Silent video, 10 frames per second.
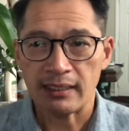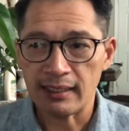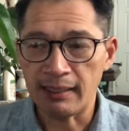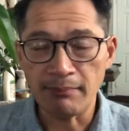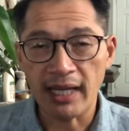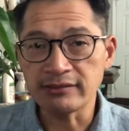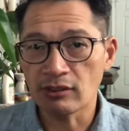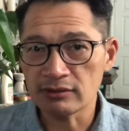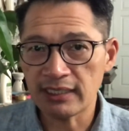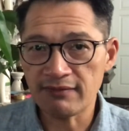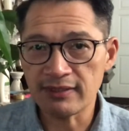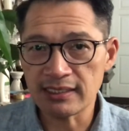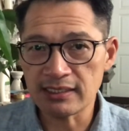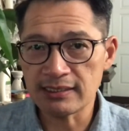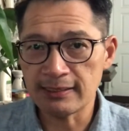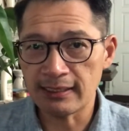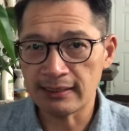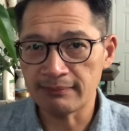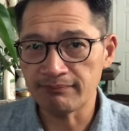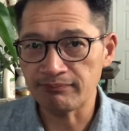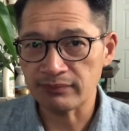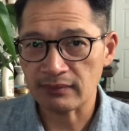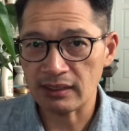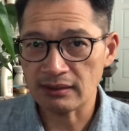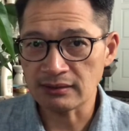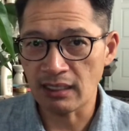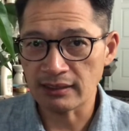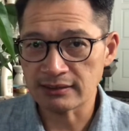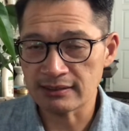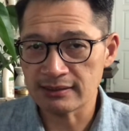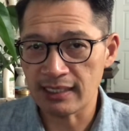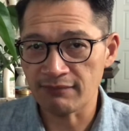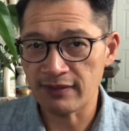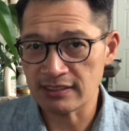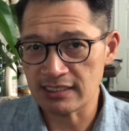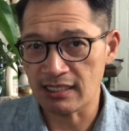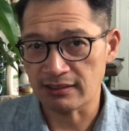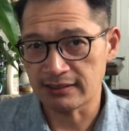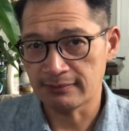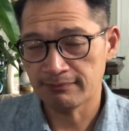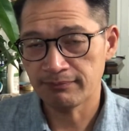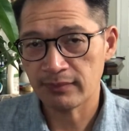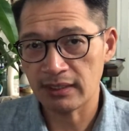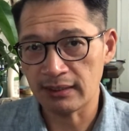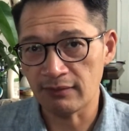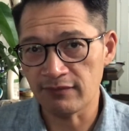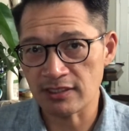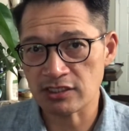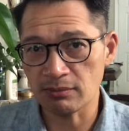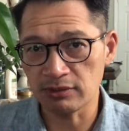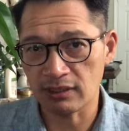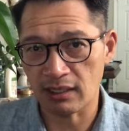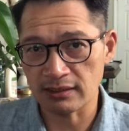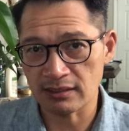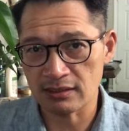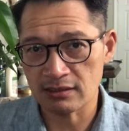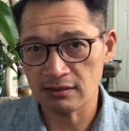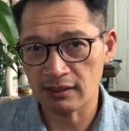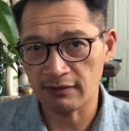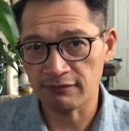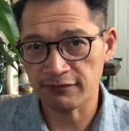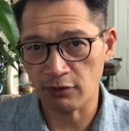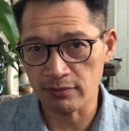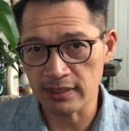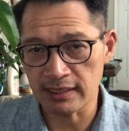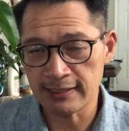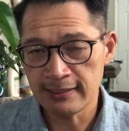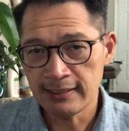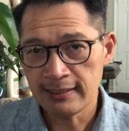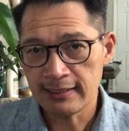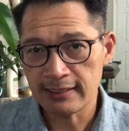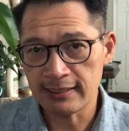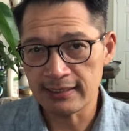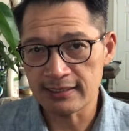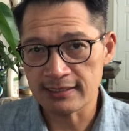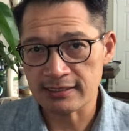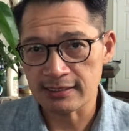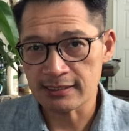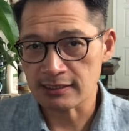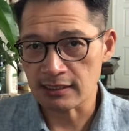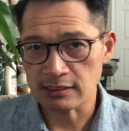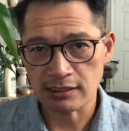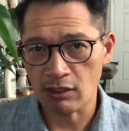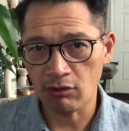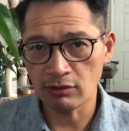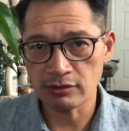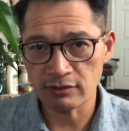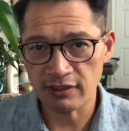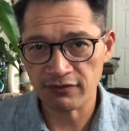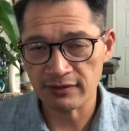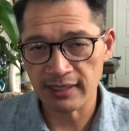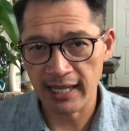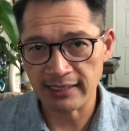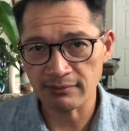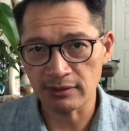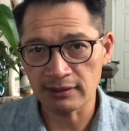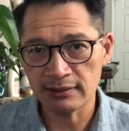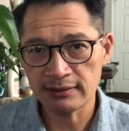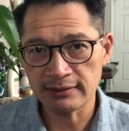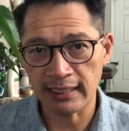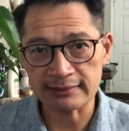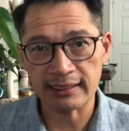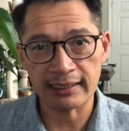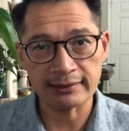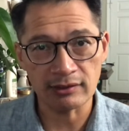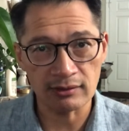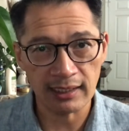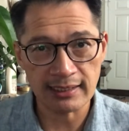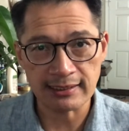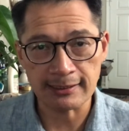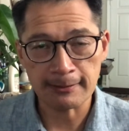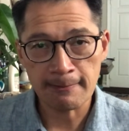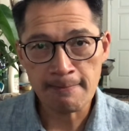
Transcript: I don't have any garden, veggie garden. Vegetable garden for me is a whole new different animal. Not that I don't like it,